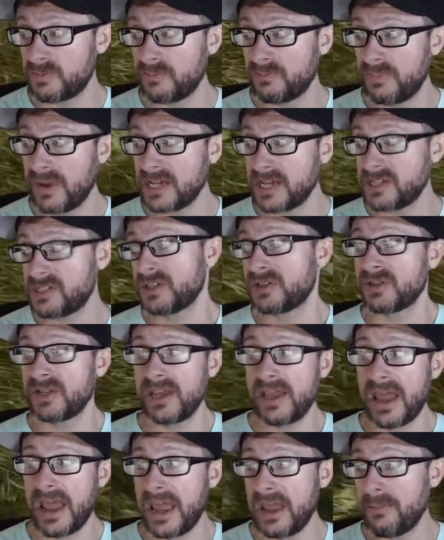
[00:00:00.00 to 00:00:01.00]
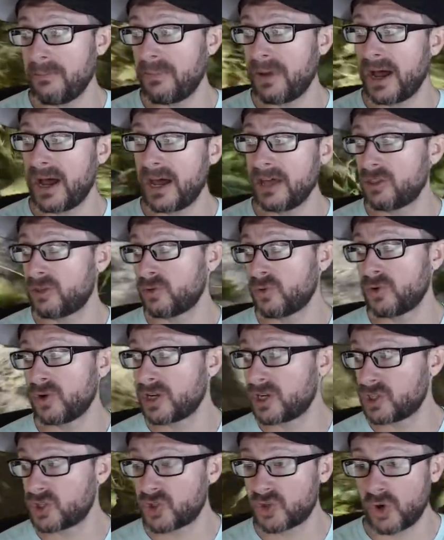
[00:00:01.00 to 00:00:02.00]
basically aimbot through a
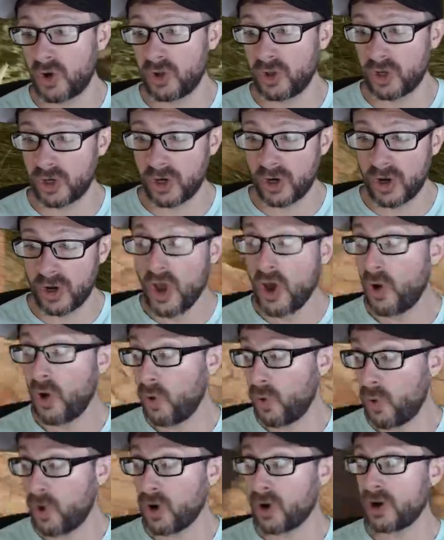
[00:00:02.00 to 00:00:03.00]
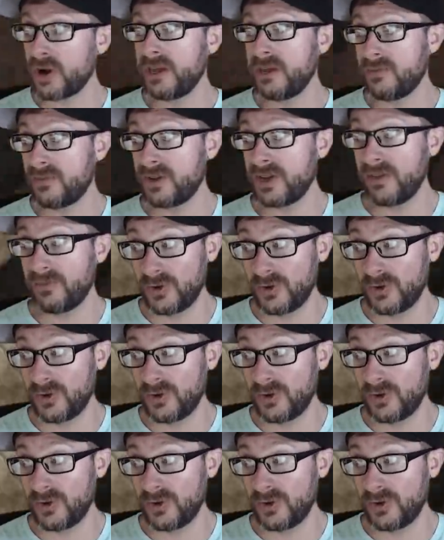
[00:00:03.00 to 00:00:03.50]
controller. Or even